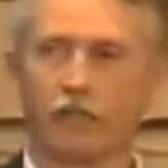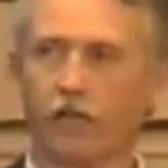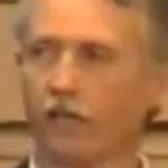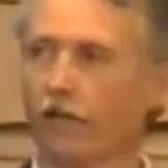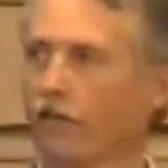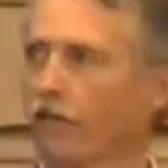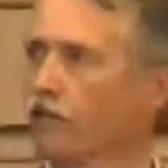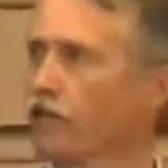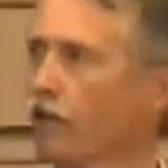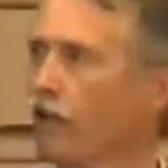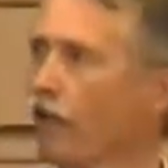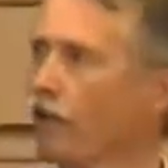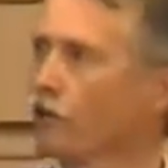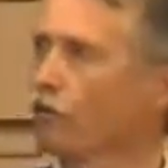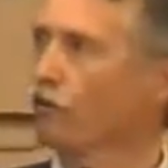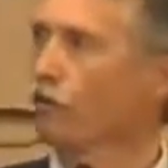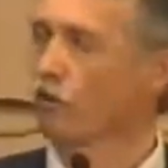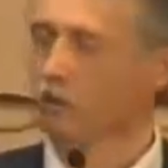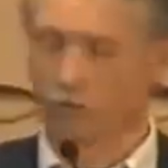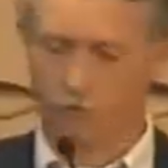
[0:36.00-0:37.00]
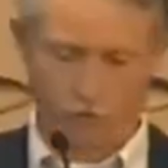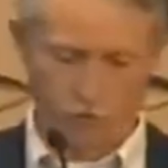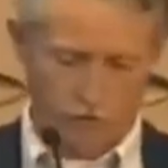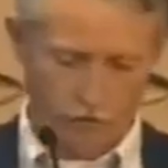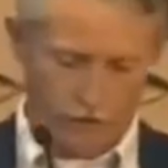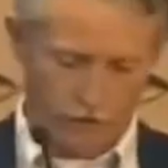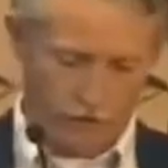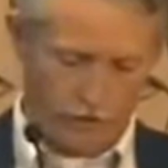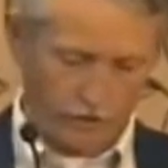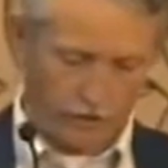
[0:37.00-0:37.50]
In this case, we're
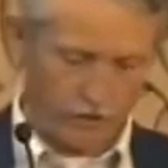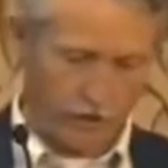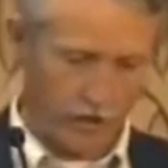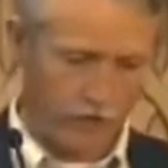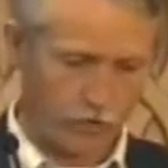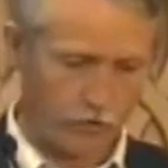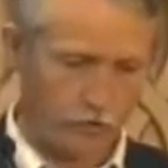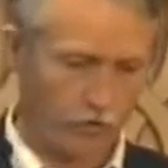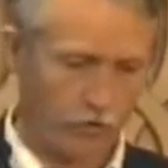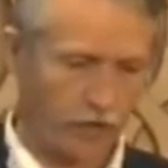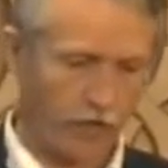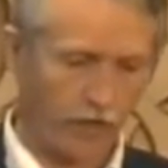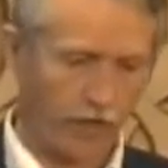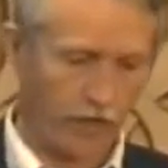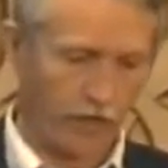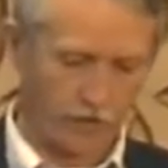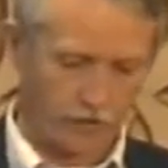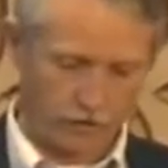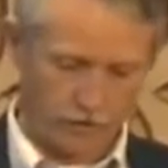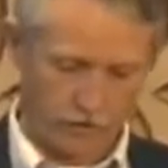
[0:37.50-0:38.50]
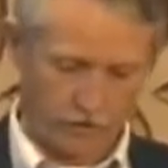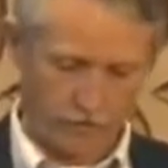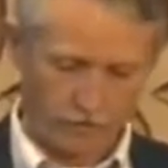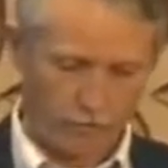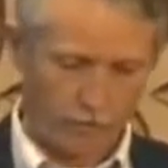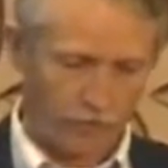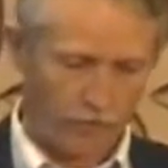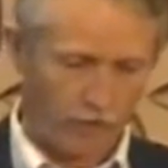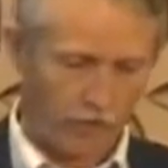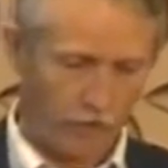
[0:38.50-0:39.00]
employing a natural gas
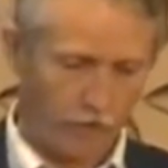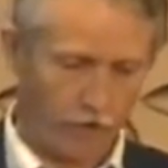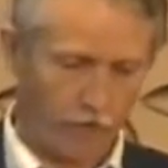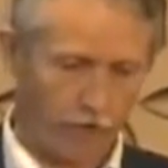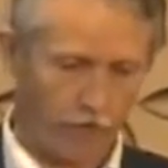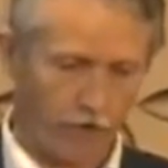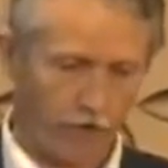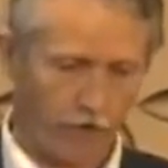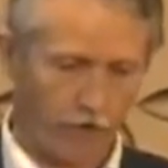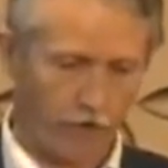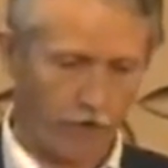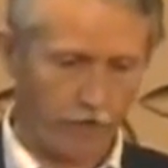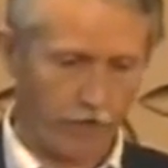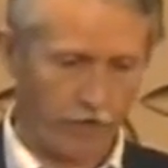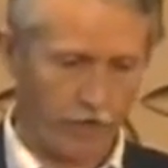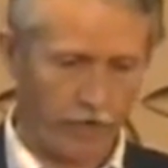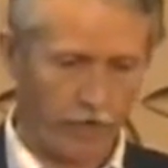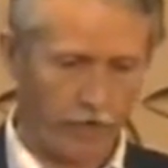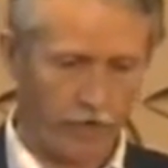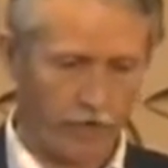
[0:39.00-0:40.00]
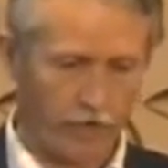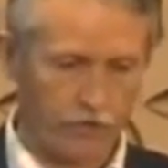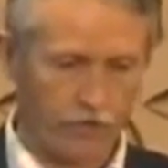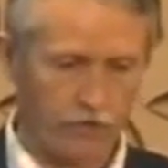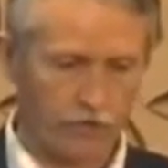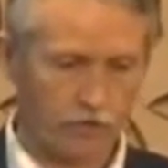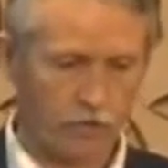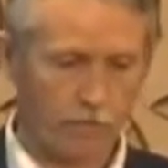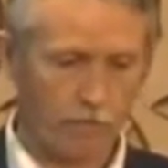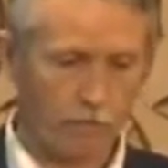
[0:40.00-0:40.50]
fired V8
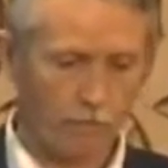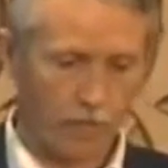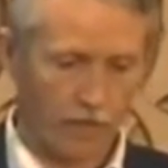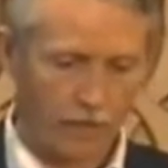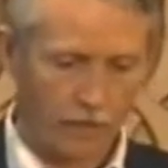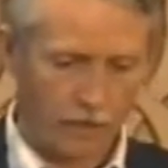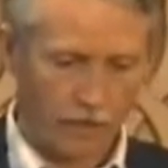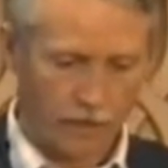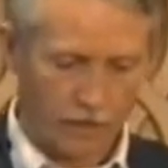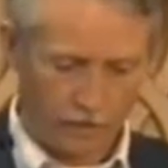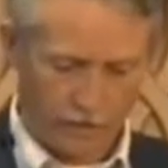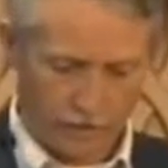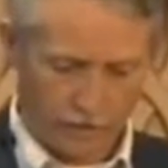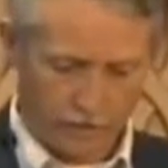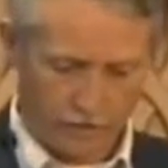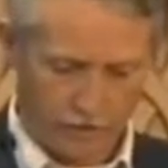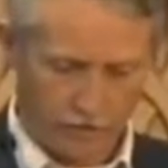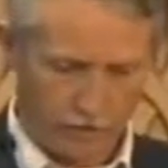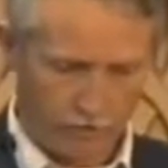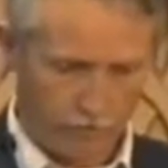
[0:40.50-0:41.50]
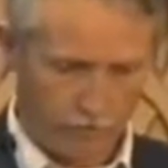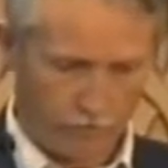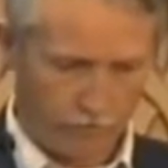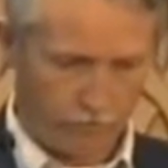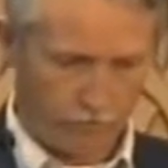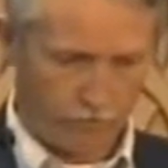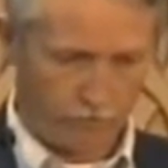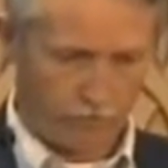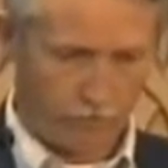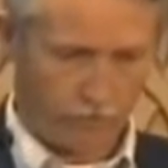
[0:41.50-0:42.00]
engine, and
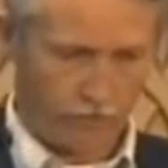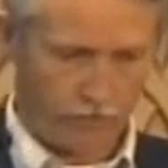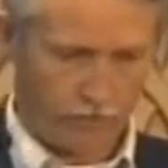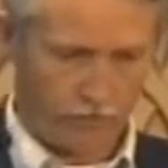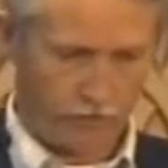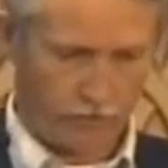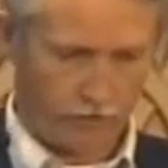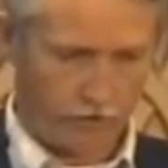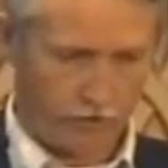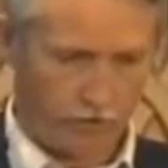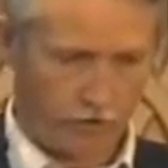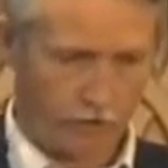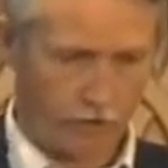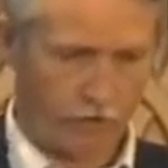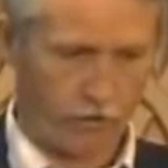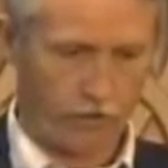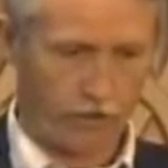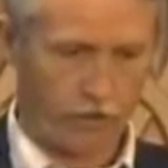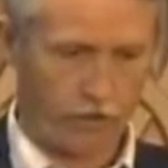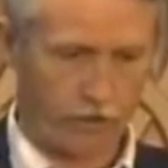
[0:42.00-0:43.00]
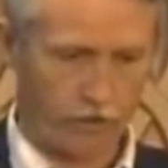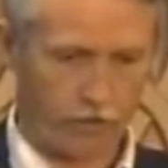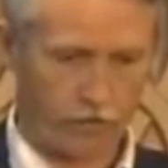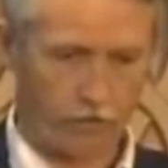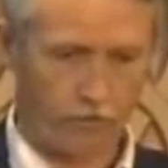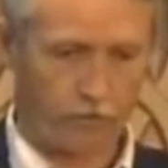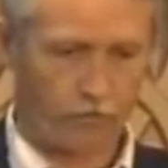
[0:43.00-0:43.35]
here we are.